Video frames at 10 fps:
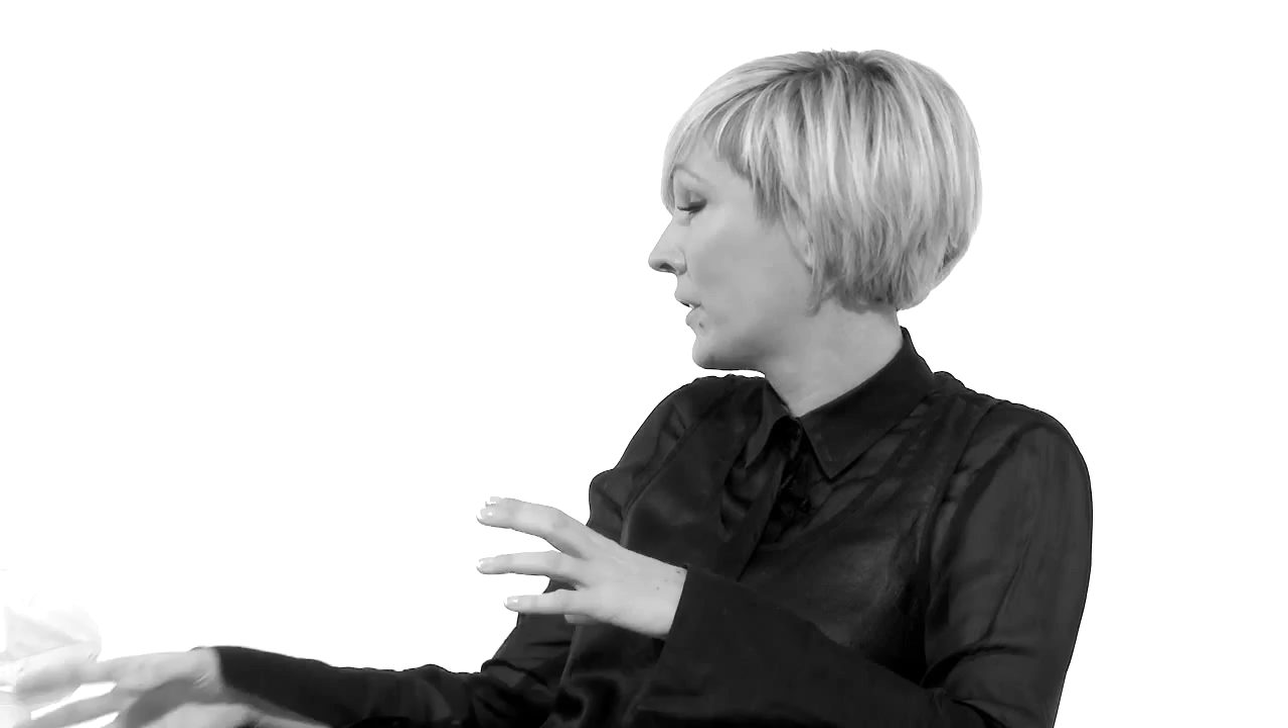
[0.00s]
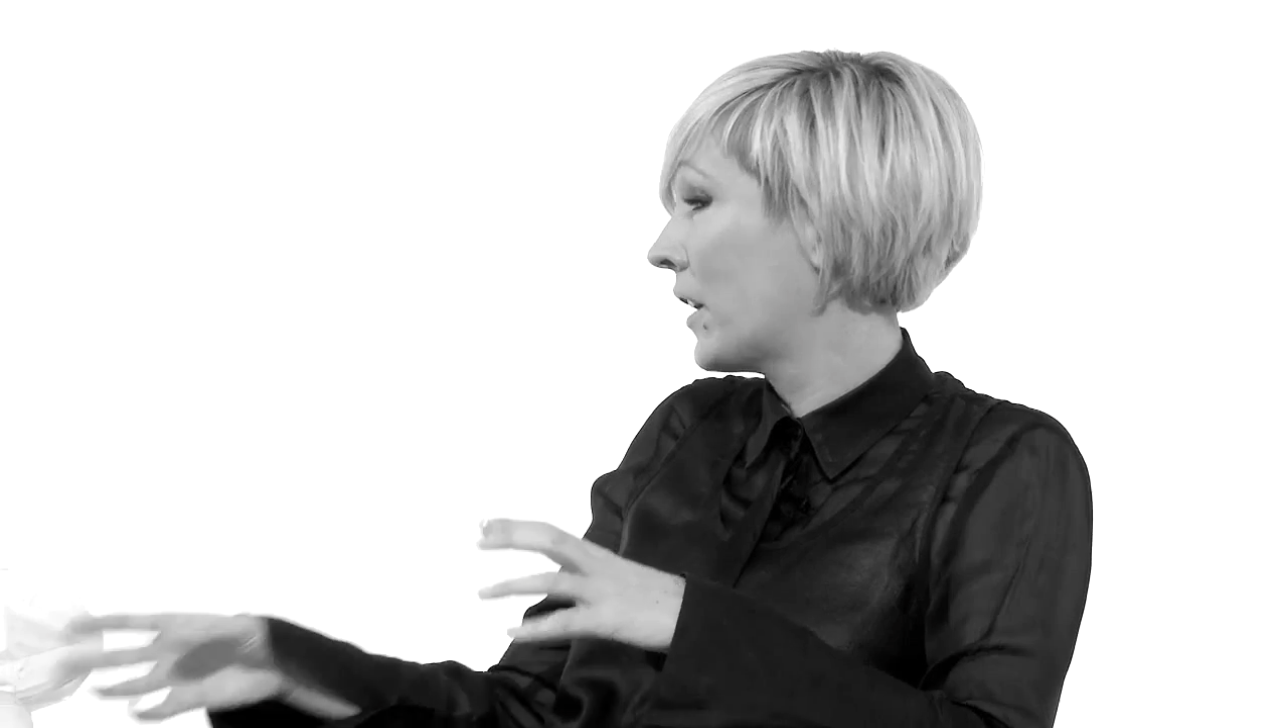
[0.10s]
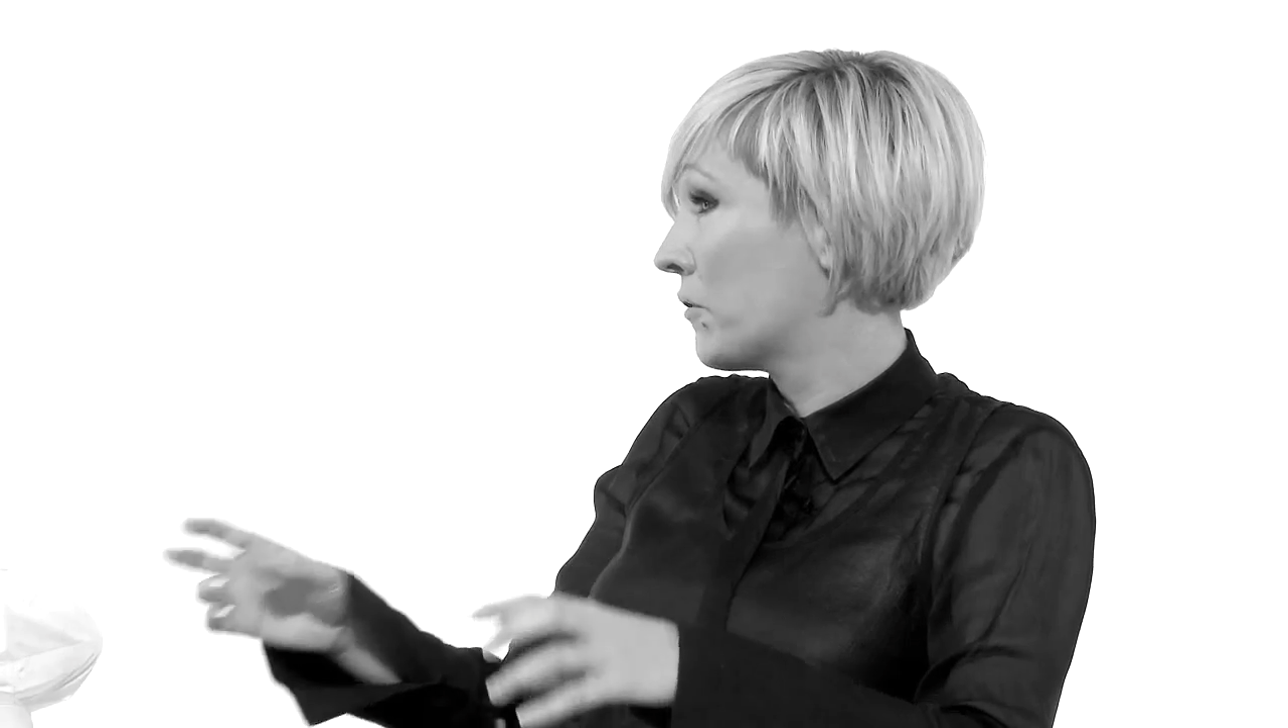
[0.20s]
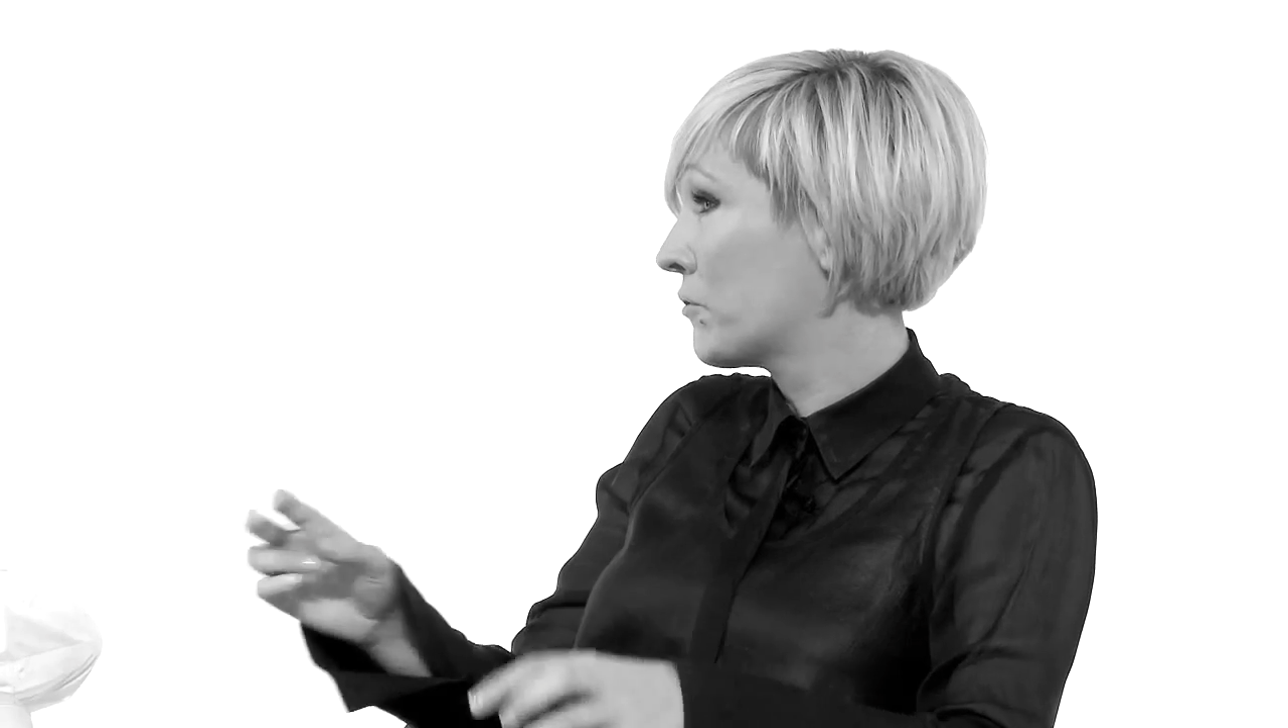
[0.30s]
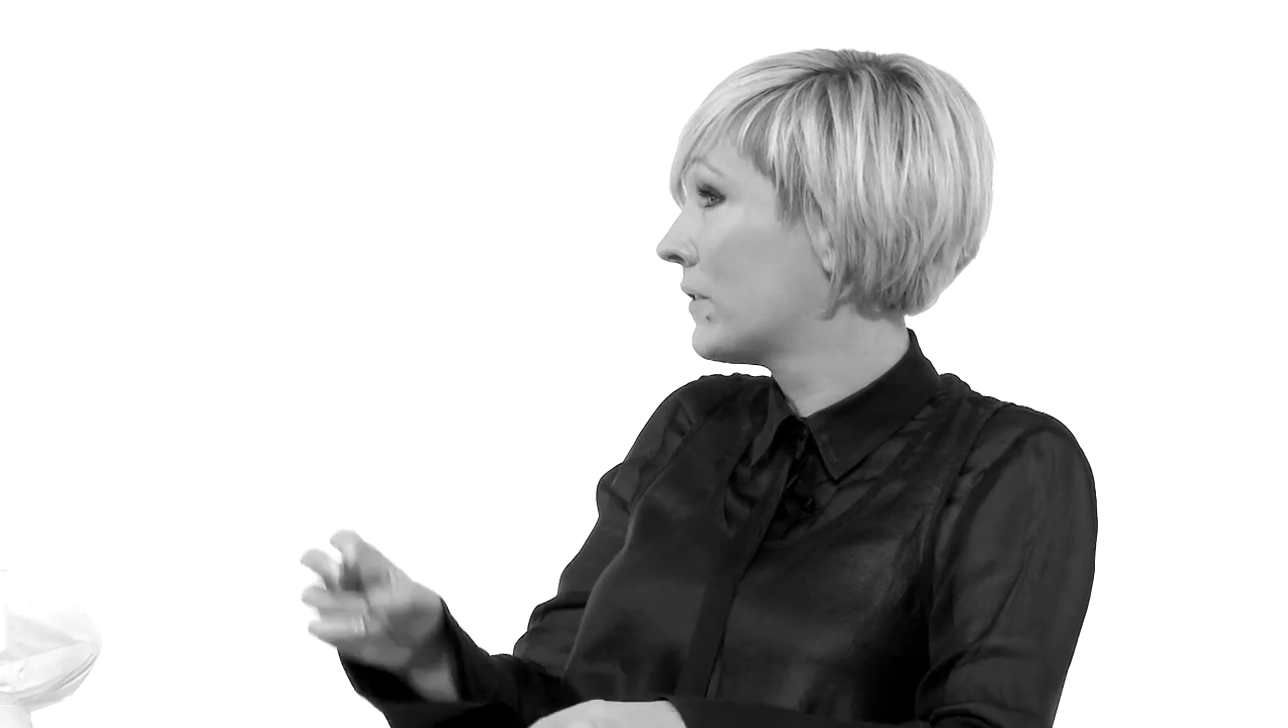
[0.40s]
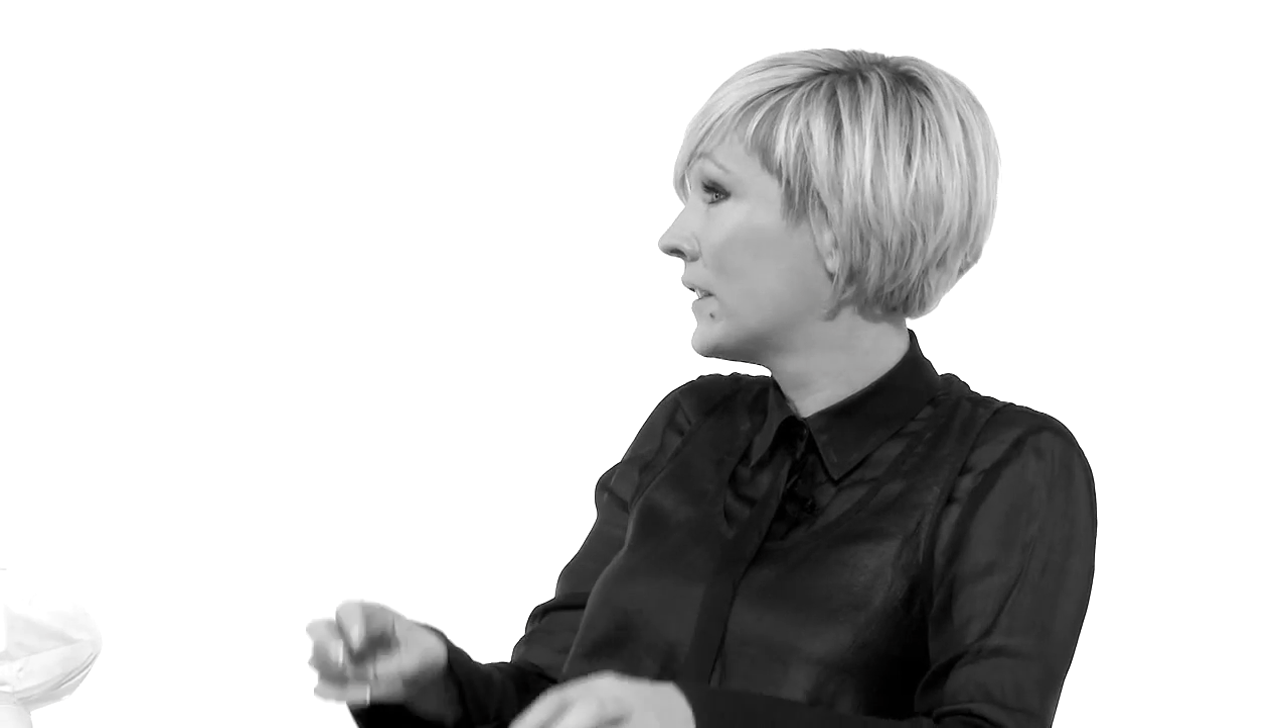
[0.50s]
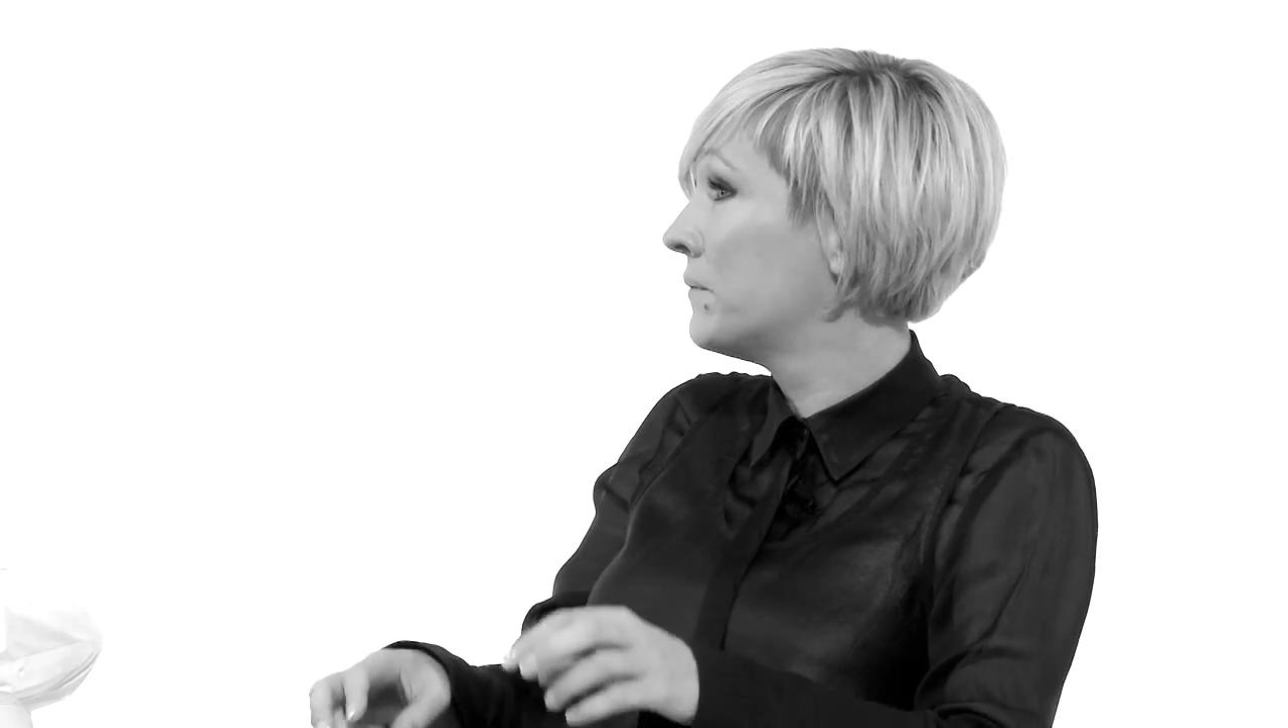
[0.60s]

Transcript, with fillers: of cultural